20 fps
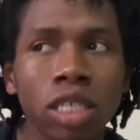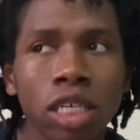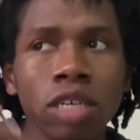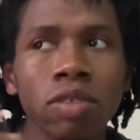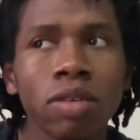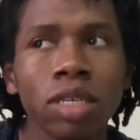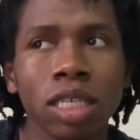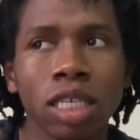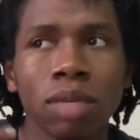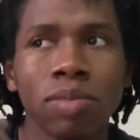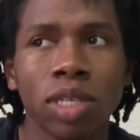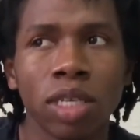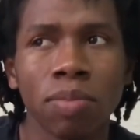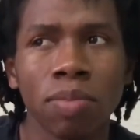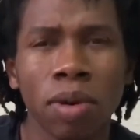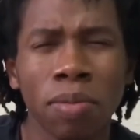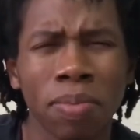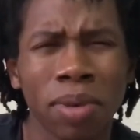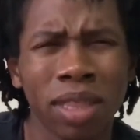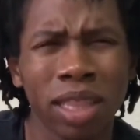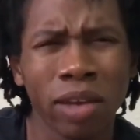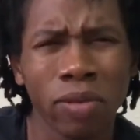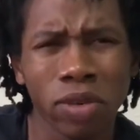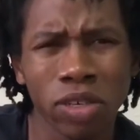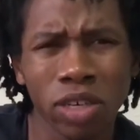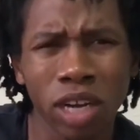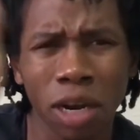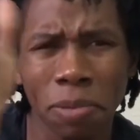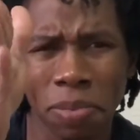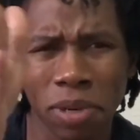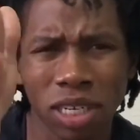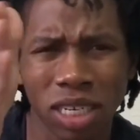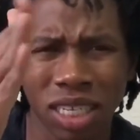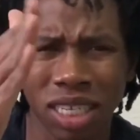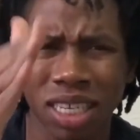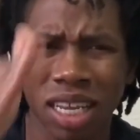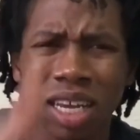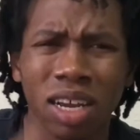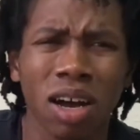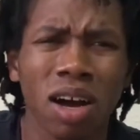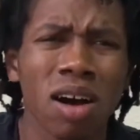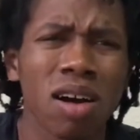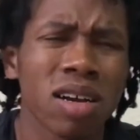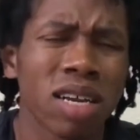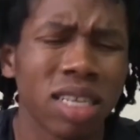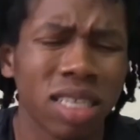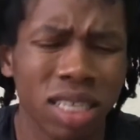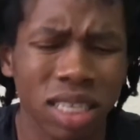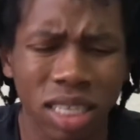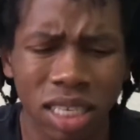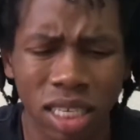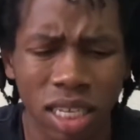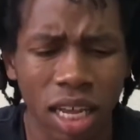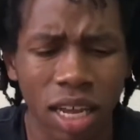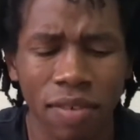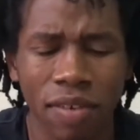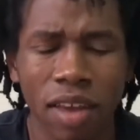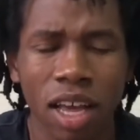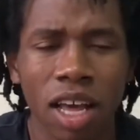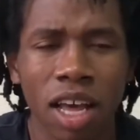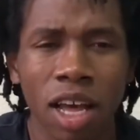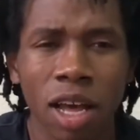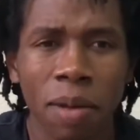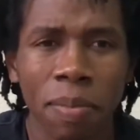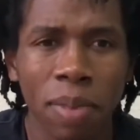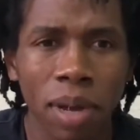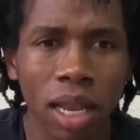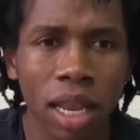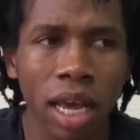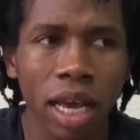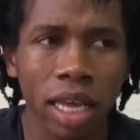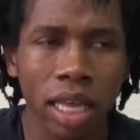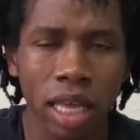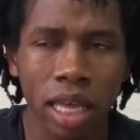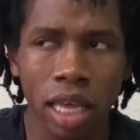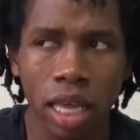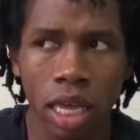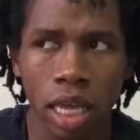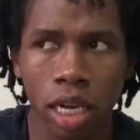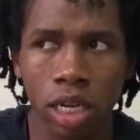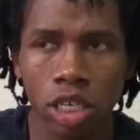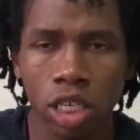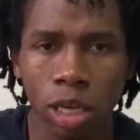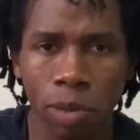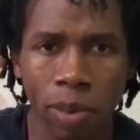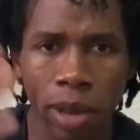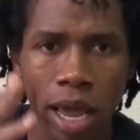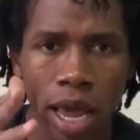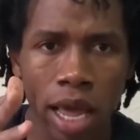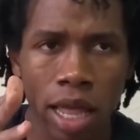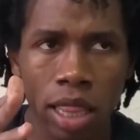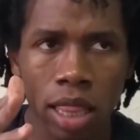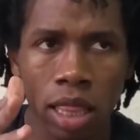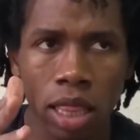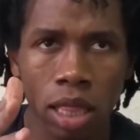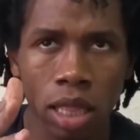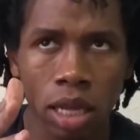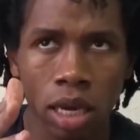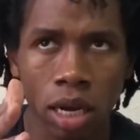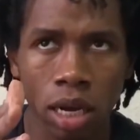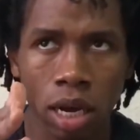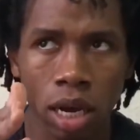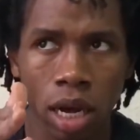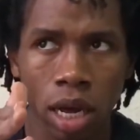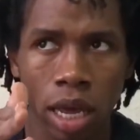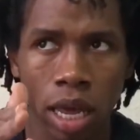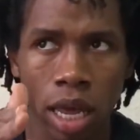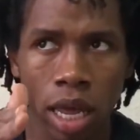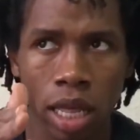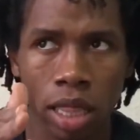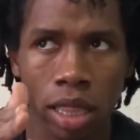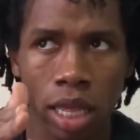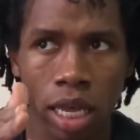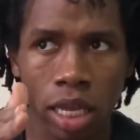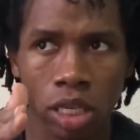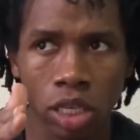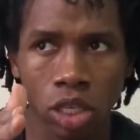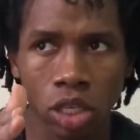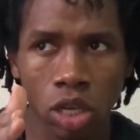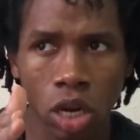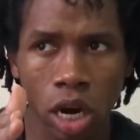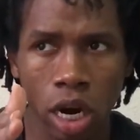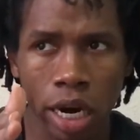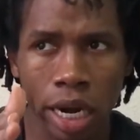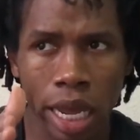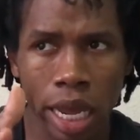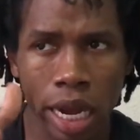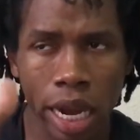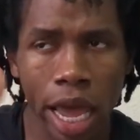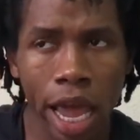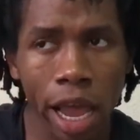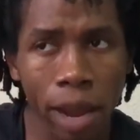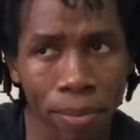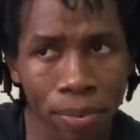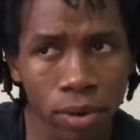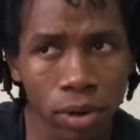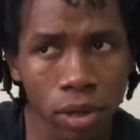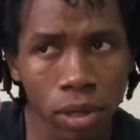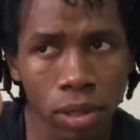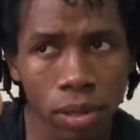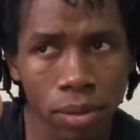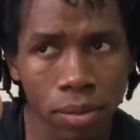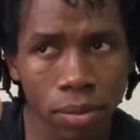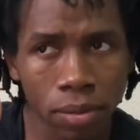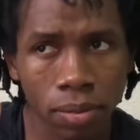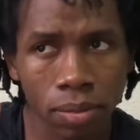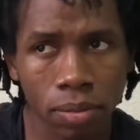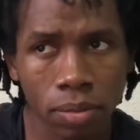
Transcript: generally September, but they were trying to push it to like August and stuff. But like in Japan, they start in April.